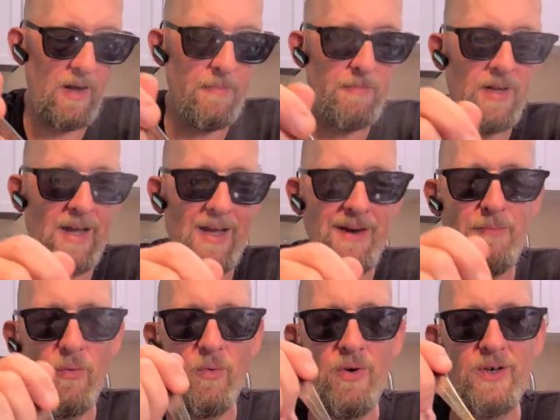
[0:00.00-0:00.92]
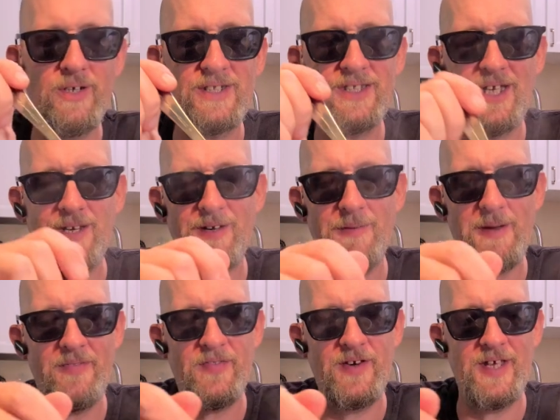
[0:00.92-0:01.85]
I'm kind of more excited
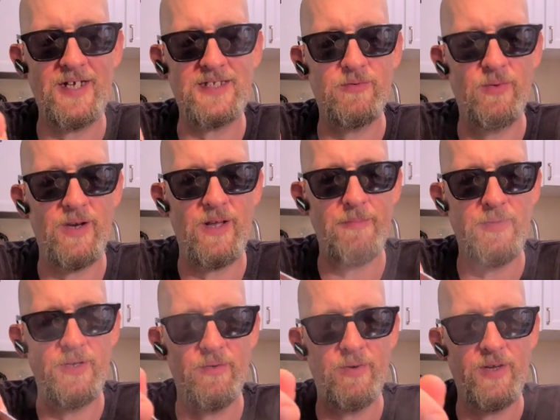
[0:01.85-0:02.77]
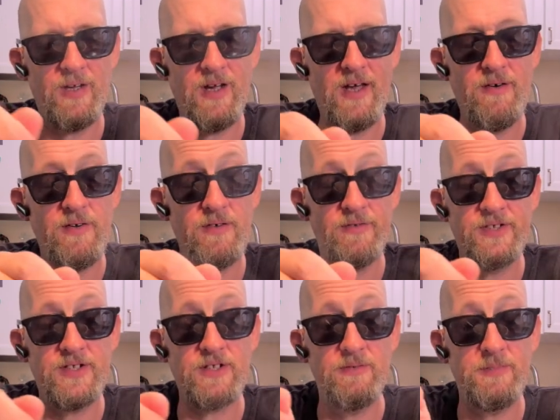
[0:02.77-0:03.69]
about the next one I'm doing. I don't know,
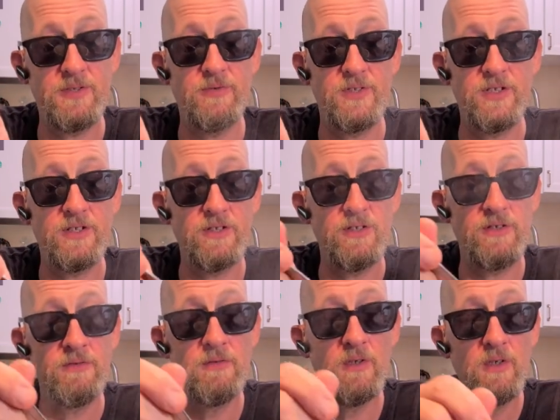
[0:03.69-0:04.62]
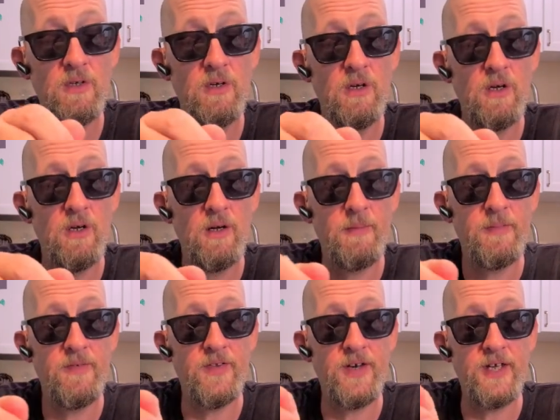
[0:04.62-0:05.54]
this could be really good.
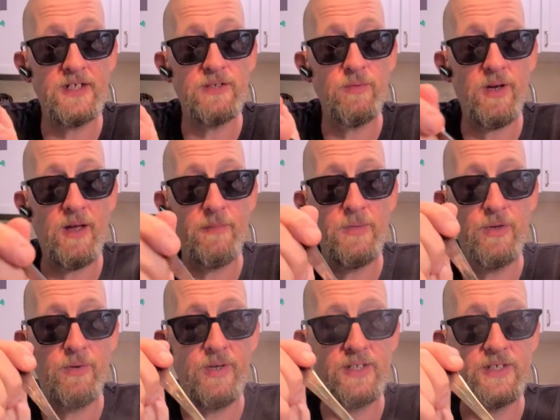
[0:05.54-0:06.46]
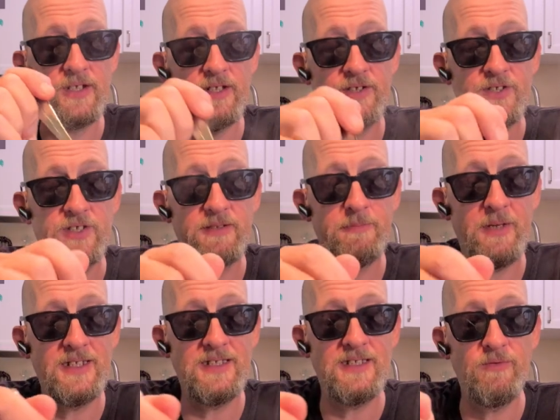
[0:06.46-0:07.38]
The next one I'm doing is another
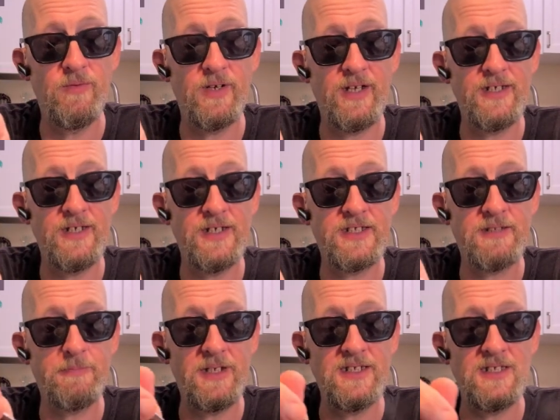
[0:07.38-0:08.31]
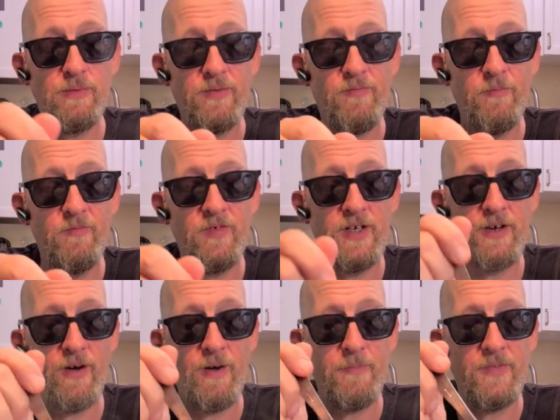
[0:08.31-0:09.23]
spicy one. I did a spicy one from
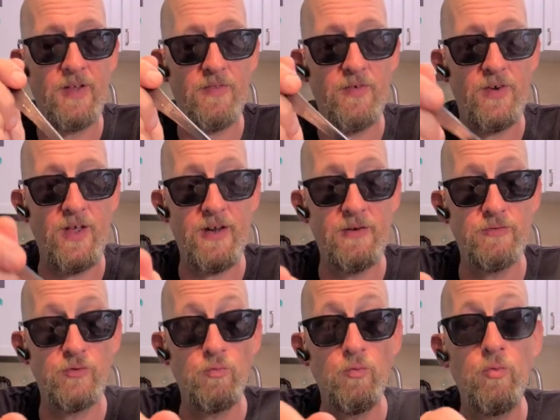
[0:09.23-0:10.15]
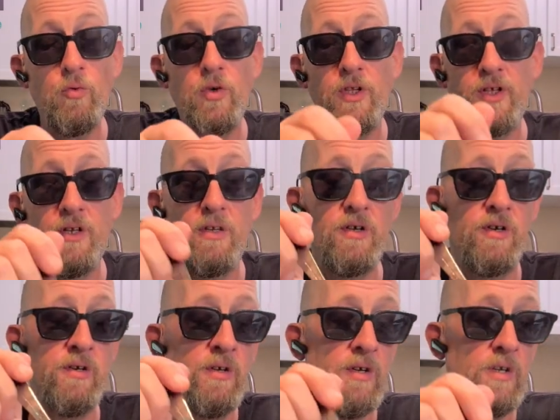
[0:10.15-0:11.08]
Vietnam the other day, and it was really
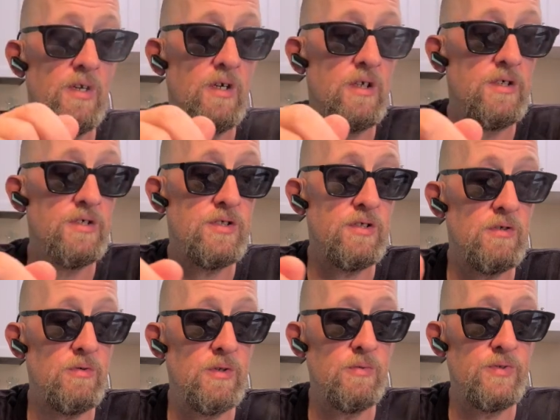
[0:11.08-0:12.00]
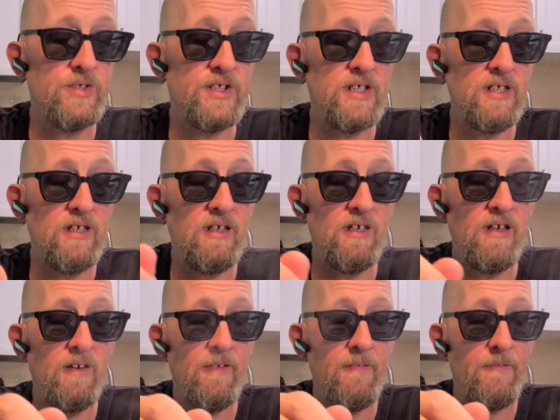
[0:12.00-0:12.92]
good, so we will see